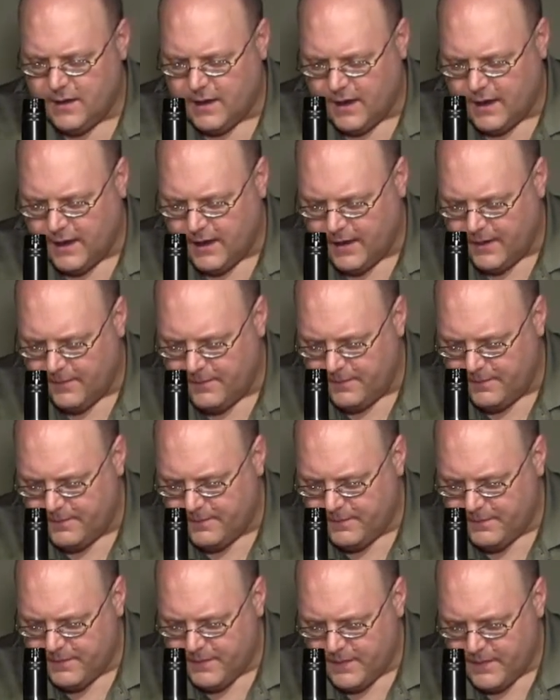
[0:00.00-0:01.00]
Um,
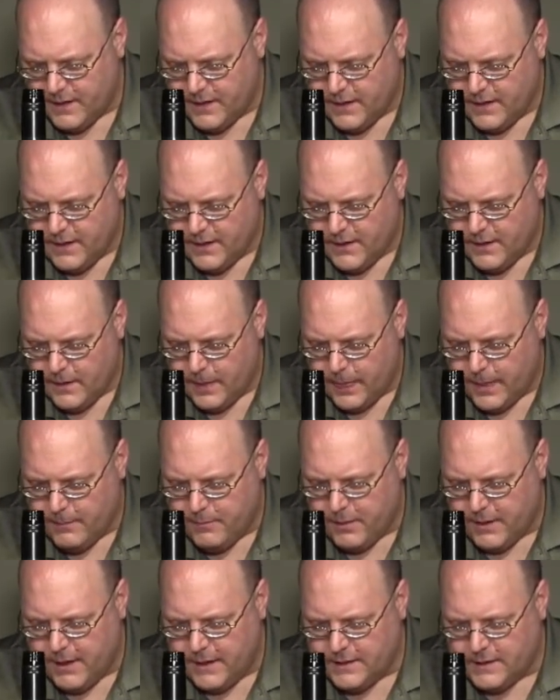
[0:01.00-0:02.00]

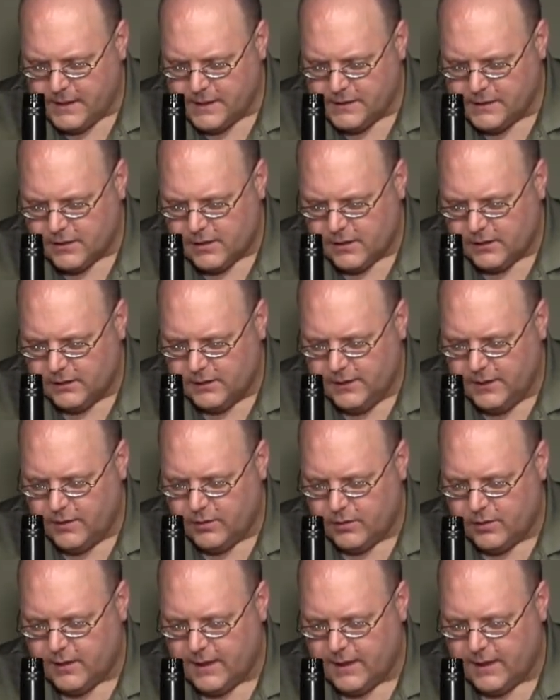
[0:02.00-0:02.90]
but it does look a little